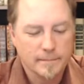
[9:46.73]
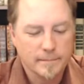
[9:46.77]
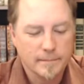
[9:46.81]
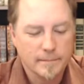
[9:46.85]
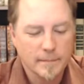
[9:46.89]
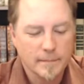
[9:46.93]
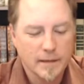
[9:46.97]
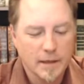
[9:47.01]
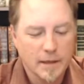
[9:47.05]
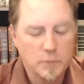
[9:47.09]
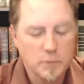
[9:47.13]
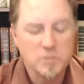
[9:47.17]

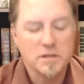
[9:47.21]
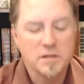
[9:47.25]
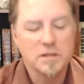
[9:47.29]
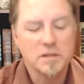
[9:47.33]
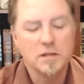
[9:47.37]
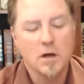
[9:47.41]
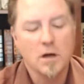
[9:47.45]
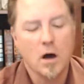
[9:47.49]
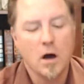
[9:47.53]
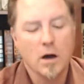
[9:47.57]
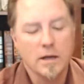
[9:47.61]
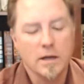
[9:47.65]
It was a
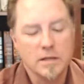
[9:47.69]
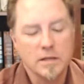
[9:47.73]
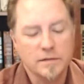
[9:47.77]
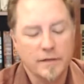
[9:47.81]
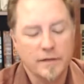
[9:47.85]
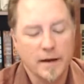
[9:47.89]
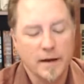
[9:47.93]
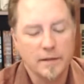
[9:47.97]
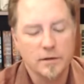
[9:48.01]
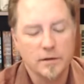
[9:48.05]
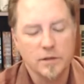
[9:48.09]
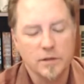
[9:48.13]
song his
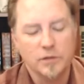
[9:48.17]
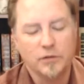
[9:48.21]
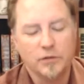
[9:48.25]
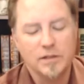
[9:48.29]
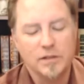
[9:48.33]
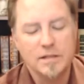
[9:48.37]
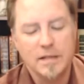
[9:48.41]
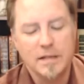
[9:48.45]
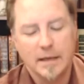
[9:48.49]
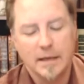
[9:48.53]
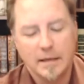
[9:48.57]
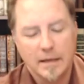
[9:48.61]
father used to
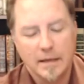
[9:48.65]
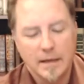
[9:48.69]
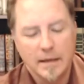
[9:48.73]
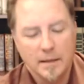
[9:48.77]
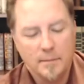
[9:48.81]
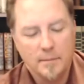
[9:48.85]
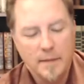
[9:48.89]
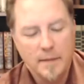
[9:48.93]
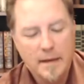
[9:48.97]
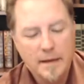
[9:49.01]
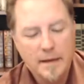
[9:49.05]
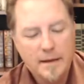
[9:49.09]
sing to
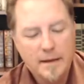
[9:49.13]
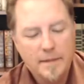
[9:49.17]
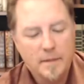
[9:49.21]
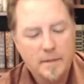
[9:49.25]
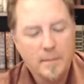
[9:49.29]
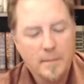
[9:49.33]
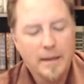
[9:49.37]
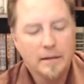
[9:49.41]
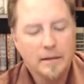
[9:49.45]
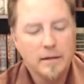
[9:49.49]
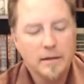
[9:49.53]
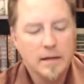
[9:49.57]
him. The
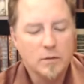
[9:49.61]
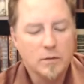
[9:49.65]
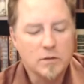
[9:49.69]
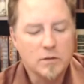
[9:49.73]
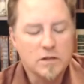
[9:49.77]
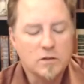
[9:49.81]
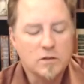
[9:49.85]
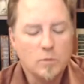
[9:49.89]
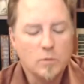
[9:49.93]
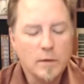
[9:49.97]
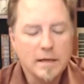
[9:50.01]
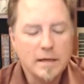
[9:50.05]
melody was
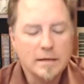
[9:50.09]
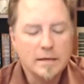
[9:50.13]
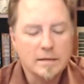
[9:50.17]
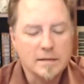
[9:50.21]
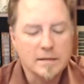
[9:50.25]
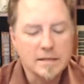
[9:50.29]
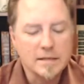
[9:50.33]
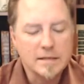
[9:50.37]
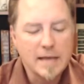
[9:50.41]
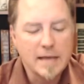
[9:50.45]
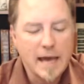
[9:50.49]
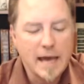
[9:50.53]
sweet
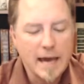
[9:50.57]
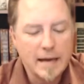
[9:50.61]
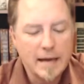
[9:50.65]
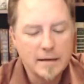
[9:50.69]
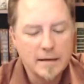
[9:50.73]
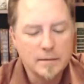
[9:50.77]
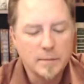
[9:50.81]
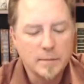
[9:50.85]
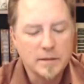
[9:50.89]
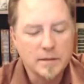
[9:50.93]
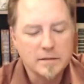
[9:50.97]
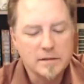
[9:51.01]
and
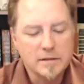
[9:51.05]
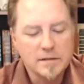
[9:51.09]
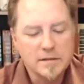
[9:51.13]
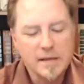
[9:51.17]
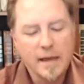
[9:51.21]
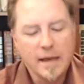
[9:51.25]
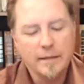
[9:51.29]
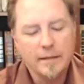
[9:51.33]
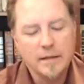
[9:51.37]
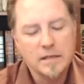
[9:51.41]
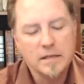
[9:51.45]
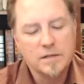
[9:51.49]
sad, but
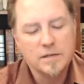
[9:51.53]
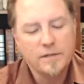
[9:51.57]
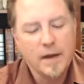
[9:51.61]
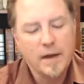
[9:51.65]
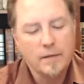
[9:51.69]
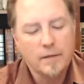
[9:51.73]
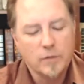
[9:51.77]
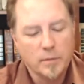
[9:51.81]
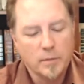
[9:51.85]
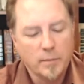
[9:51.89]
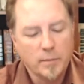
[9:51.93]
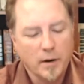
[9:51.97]
Stanley's
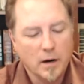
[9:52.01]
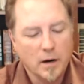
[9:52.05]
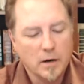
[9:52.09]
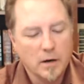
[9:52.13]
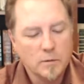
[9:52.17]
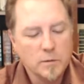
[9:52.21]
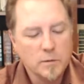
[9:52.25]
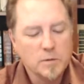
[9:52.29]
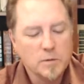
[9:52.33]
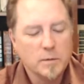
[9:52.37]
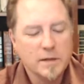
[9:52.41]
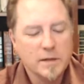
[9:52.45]
favorite part
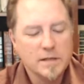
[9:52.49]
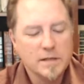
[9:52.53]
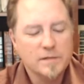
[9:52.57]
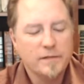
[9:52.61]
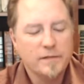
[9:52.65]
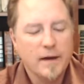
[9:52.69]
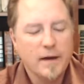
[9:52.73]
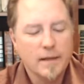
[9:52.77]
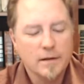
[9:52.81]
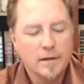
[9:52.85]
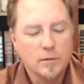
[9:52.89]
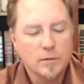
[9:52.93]
was when his
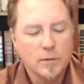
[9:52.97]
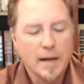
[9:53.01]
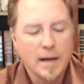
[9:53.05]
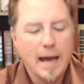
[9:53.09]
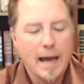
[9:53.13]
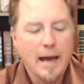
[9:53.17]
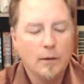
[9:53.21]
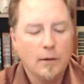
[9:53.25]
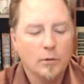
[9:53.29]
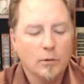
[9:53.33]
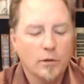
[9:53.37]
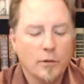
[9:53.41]
father would
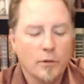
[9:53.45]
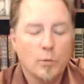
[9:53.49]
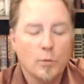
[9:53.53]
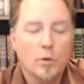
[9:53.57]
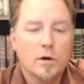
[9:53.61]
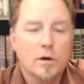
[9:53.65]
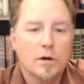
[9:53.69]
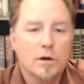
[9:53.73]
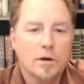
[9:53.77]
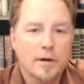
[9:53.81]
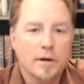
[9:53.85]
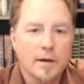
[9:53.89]
howl the
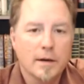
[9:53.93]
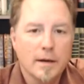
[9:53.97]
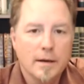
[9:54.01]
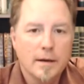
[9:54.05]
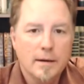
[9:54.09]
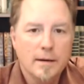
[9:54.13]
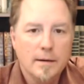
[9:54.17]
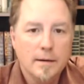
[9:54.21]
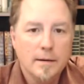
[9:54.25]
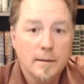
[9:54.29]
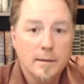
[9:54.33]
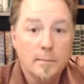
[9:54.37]
word,
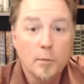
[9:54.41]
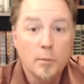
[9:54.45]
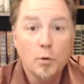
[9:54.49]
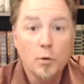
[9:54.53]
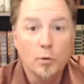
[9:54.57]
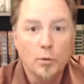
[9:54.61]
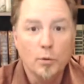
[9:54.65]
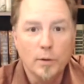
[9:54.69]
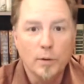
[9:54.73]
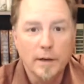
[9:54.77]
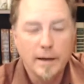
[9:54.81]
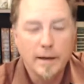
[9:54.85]

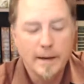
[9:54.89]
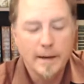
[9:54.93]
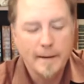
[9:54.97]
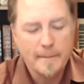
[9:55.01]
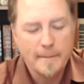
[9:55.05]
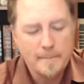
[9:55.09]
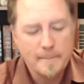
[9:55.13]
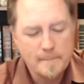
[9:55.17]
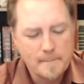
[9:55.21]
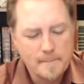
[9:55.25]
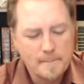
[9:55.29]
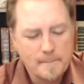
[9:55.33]
Moon.
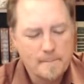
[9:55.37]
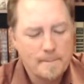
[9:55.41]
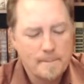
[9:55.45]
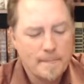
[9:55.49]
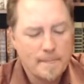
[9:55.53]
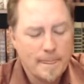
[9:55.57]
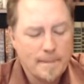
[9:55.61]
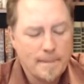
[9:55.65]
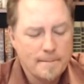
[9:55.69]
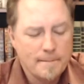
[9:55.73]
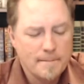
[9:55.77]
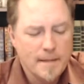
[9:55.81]

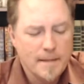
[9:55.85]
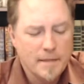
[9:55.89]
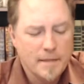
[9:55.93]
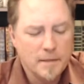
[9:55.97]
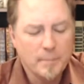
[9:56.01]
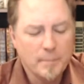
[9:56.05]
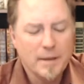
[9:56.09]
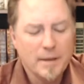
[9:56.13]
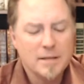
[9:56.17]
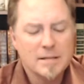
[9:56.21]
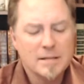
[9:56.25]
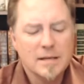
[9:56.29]
The
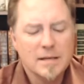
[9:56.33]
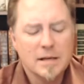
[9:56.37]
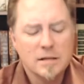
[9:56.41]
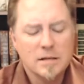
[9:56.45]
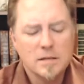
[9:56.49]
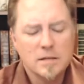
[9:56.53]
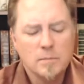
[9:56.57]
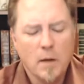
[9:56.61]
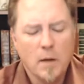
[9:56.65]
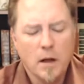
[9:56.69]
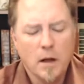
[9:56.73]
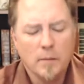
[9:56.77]
bus hit a
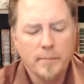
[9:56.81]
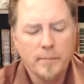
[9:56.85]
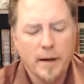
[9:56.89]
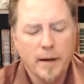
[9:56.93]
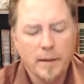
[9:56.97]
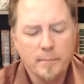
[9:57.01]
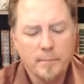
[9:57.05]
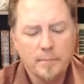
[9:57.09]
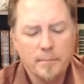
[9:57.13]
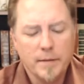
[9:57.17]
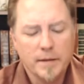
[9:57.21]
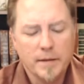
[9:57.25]
small
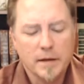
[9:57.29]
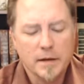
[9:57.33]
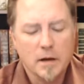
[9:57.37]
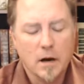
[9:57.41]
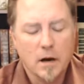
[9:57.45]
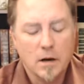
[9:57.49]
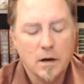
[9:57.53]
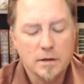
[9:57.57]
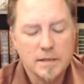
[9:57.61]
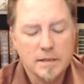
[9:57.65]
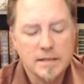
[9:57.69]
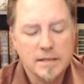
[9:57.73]
bump, and the
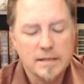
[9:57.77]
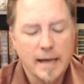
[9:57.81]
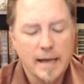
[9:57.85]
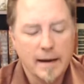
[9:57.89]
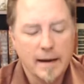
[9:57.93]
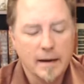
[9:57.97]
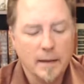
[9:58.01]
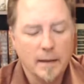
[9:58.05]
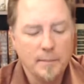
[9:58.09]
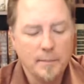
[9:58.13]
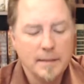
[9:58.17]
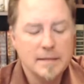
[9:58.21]
guards sat
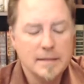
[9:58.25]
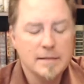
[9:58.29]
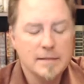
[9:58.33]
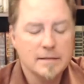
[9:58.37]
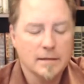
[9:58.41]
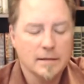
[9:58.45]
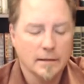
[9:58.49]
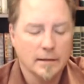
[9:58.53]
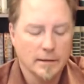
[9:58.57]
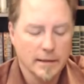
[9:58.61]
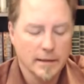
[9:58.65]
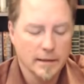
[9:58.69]
up,
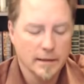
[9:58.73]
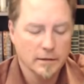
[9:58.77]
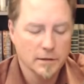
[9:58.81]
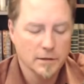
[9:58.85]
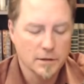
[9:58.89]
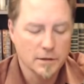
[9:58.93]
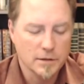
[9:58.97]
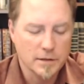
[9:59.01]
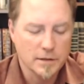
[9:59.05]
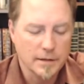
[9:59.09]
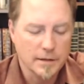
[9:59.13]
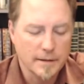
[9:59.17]
instantly
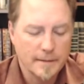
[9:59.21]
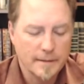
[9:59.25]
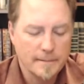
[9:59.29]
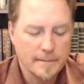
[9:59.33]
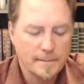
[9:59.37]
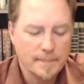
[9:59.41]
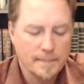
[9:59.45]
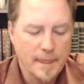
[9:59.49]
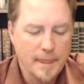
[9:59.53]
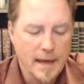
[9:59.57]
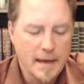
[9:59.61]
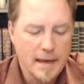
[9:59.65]
alert.
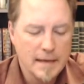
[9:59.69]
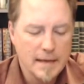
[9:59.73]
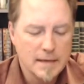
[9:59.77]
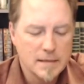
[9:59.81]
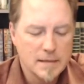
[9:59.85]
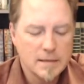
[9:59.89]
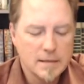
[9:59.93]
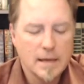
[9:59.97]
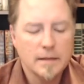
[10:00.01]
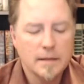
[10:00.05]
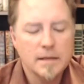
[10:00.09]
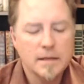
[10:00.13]

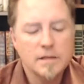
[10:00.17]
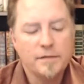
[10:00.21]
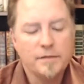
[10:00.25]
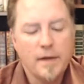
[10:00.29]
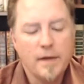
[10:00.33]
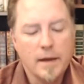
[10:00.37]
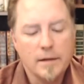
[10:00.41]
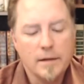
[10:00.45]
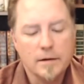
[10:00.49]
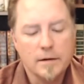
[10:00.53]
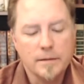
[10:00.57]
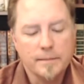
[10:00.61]
Stanley's
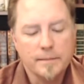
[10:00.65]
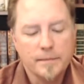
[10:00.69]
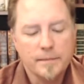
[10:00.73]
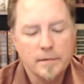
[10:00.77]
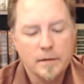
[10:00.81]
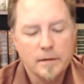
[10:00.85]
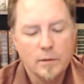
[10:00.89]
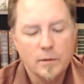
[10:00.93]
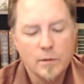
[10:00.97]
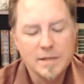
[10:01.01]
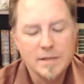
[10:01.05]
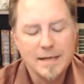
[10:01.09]
father,
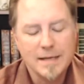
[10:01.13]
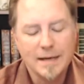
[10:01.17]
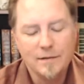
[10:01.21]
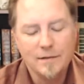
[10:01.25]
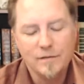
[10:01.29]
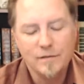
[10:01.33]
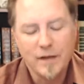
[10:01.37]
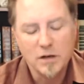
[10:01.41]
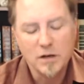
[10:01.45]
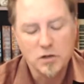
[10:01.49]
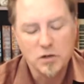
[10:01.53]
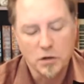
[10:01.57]
was an
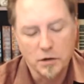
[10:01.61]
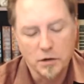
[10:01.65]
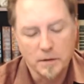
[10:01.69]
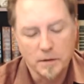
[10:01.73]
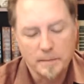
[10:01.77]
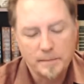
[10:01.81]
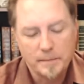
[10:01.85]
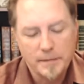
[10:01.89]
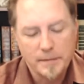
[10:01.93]
inventor.